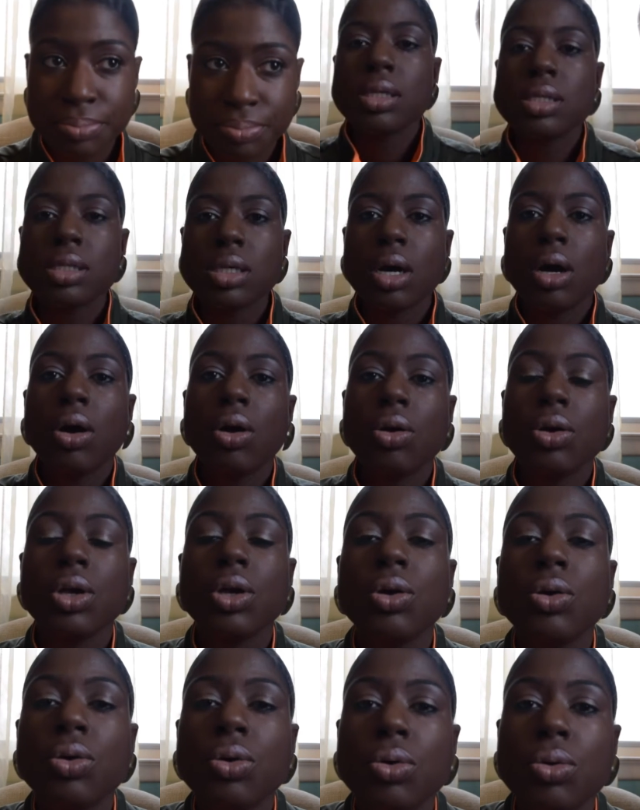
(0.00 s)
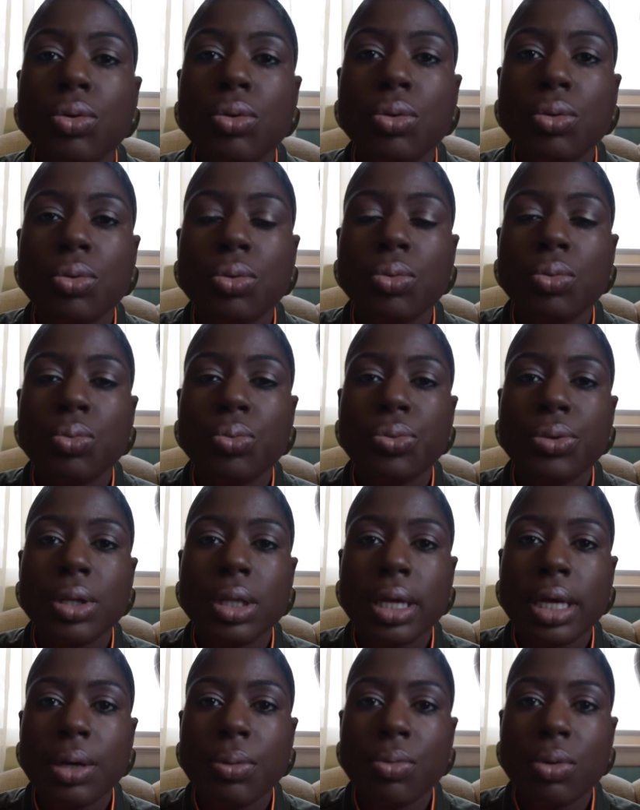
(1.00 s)
So you
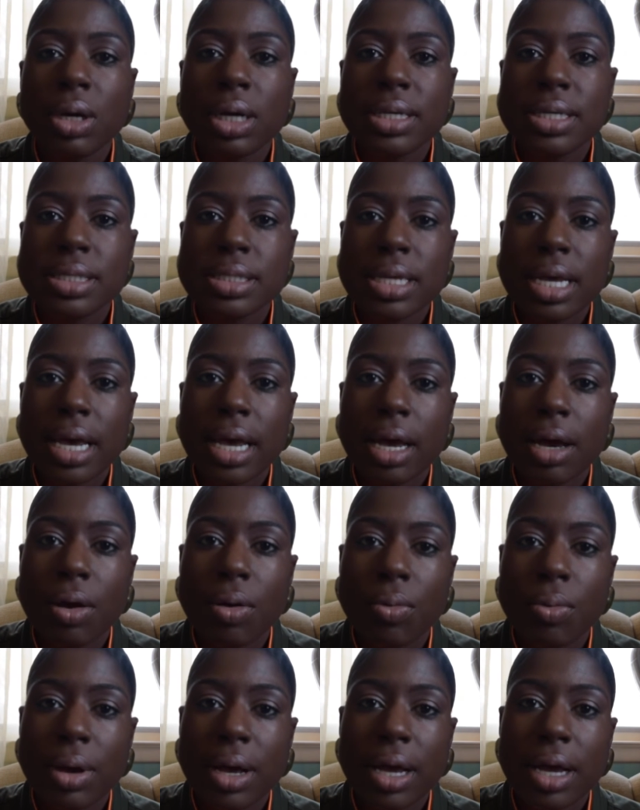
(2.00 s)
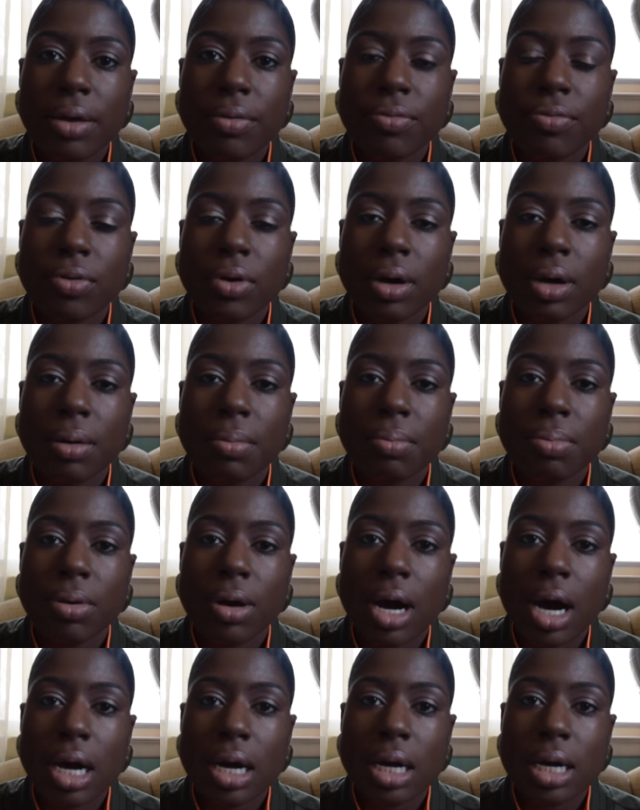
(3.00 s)
really want to stay away from
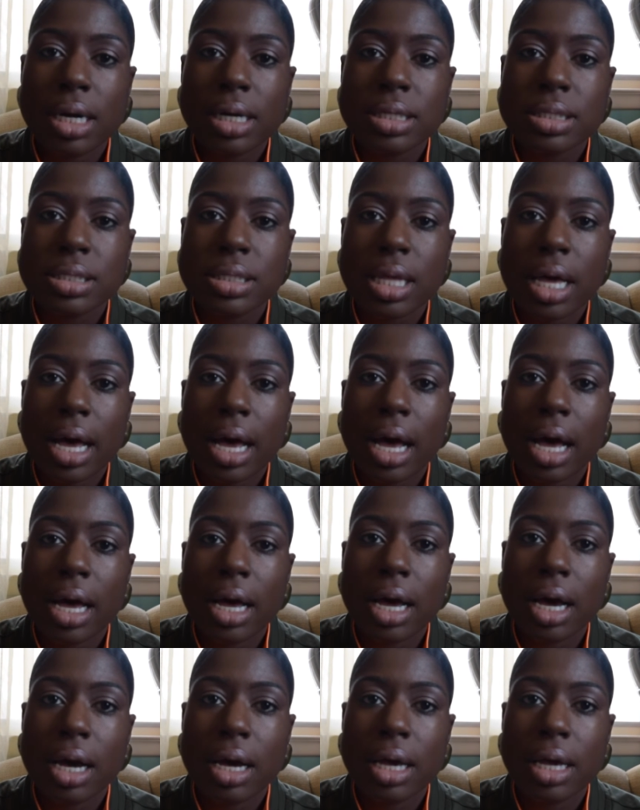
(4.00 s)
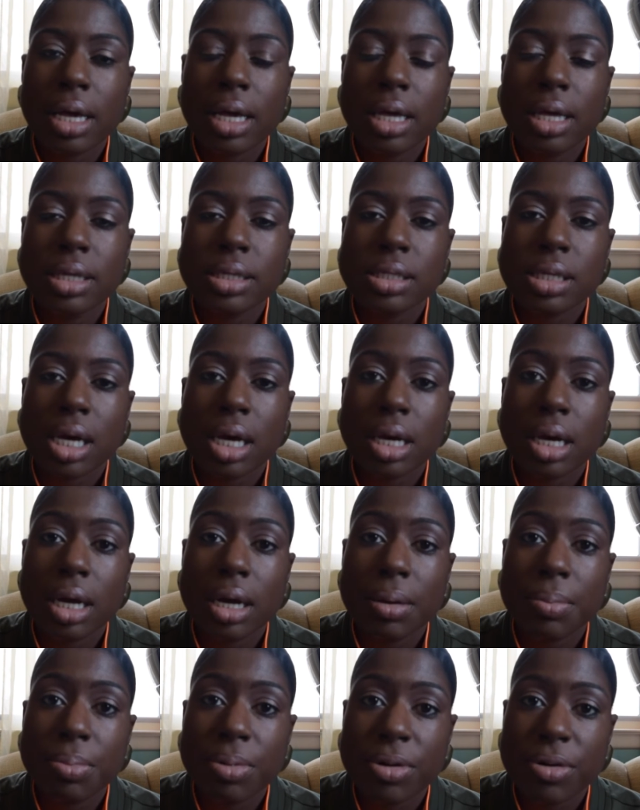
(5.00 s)
products that is
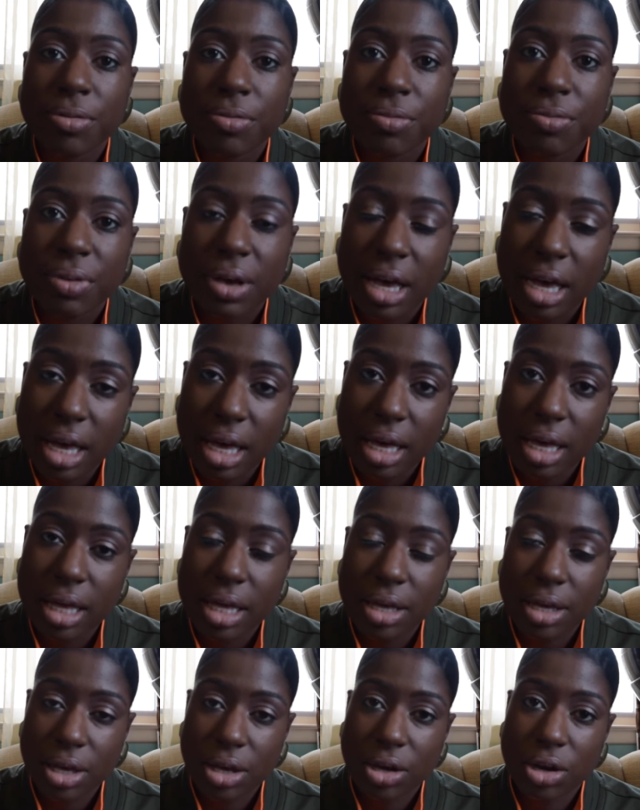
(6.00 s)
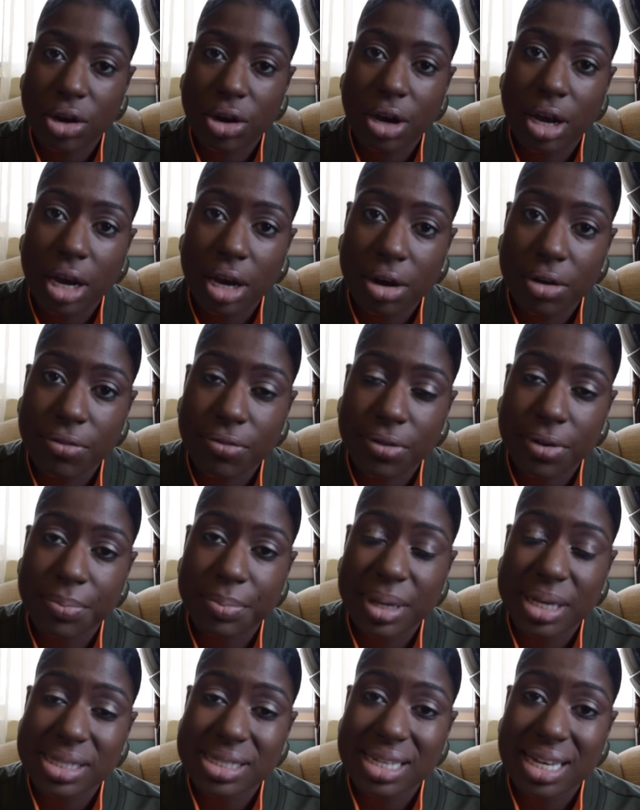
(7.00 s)
gonna prevent your hair from
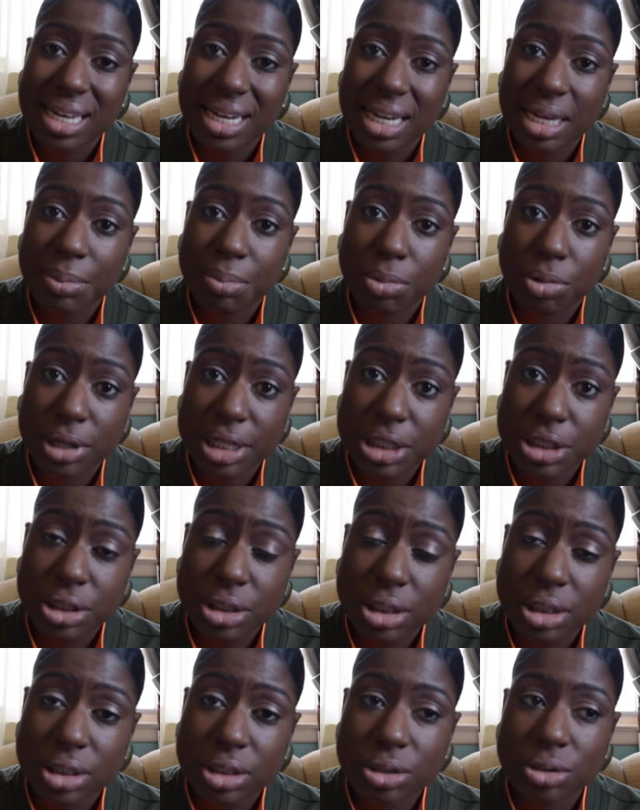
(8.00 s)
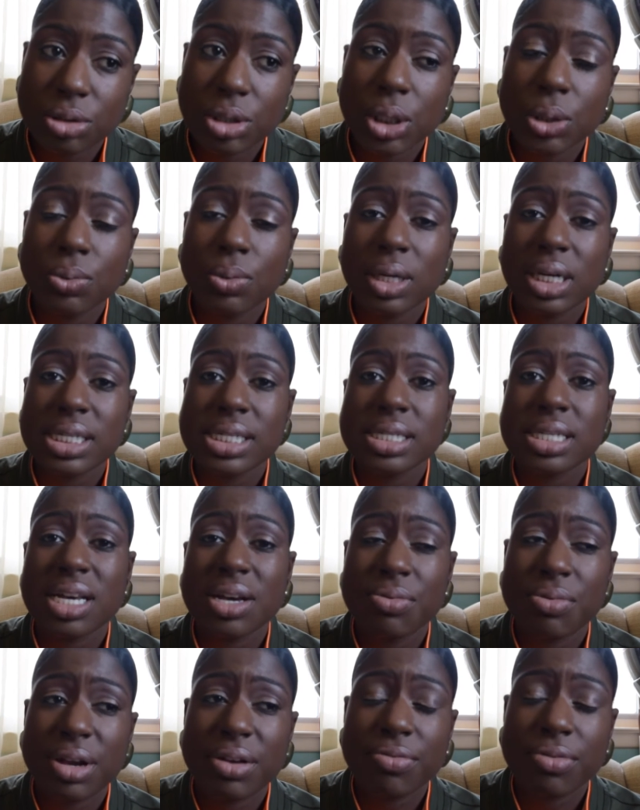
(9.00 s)
maintaining moisture. So you want to stay
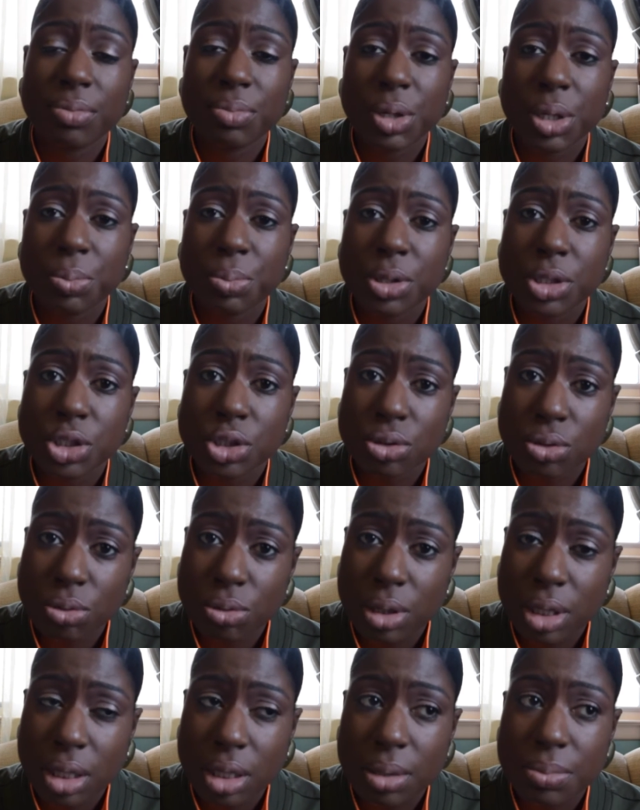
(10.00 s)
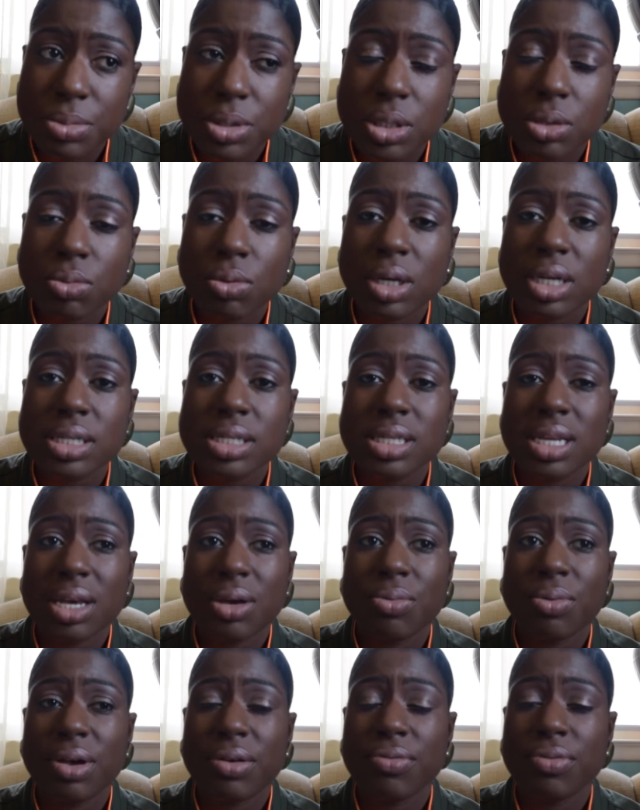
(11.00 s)
away from your petroleums, you want to stay
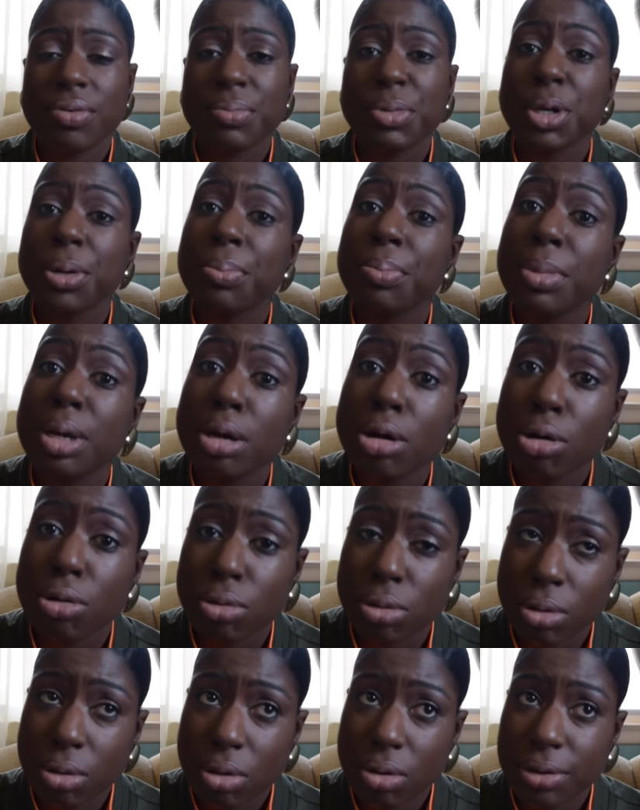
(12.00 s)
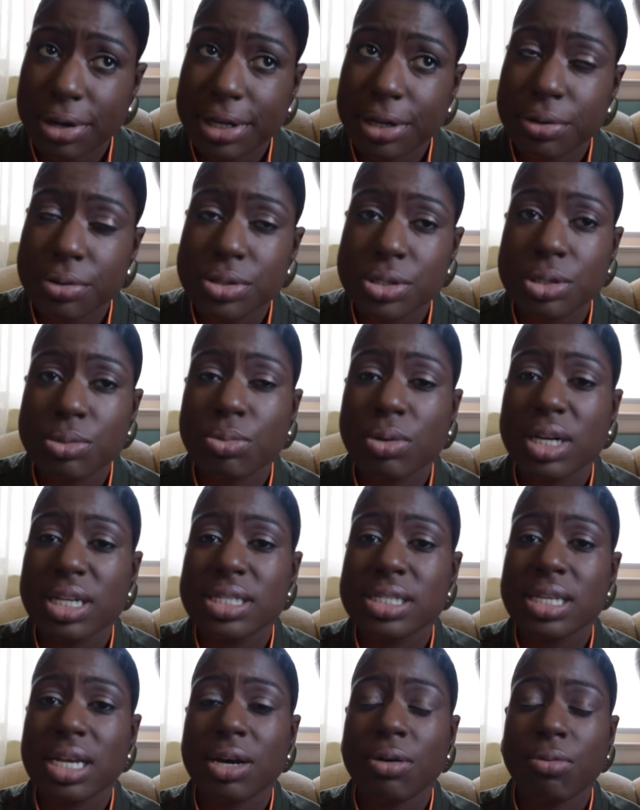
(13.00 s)
away from your mineral oils, you want to
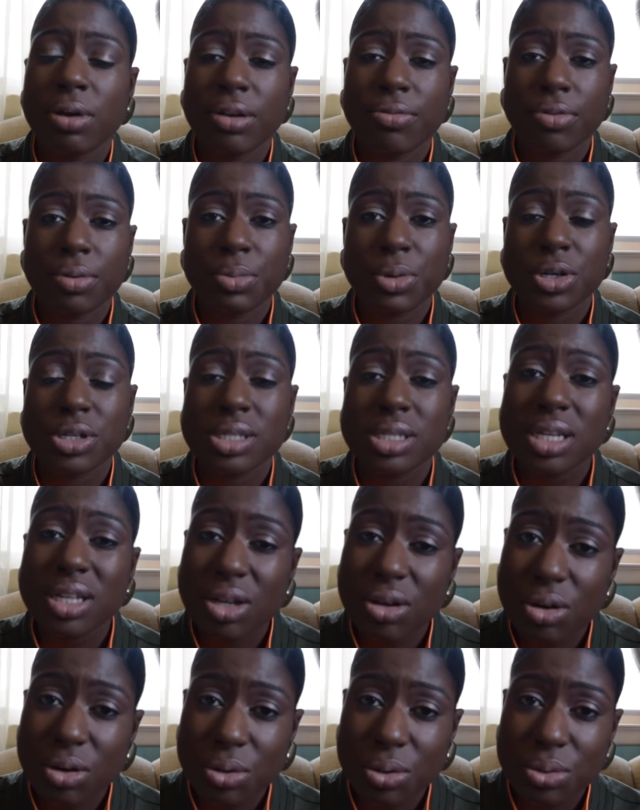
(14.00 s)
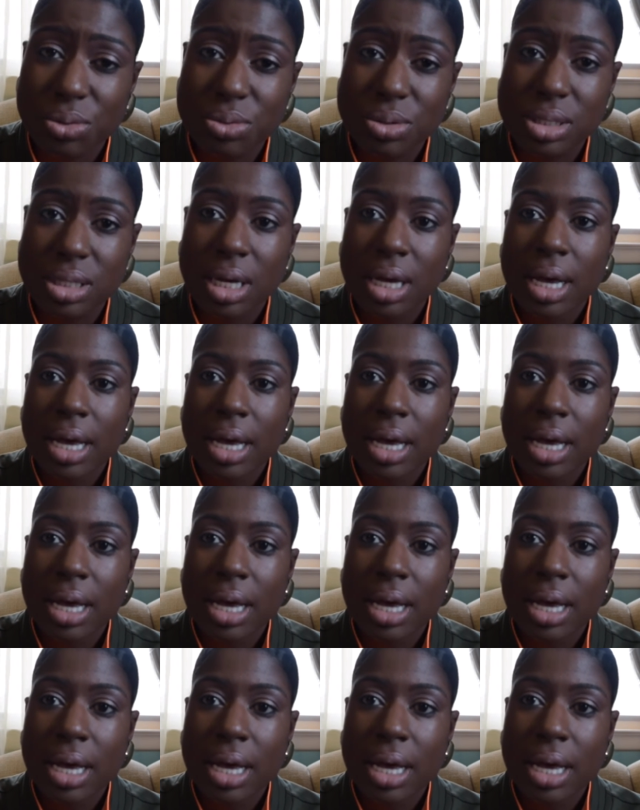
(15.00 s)
stay away from your silicones.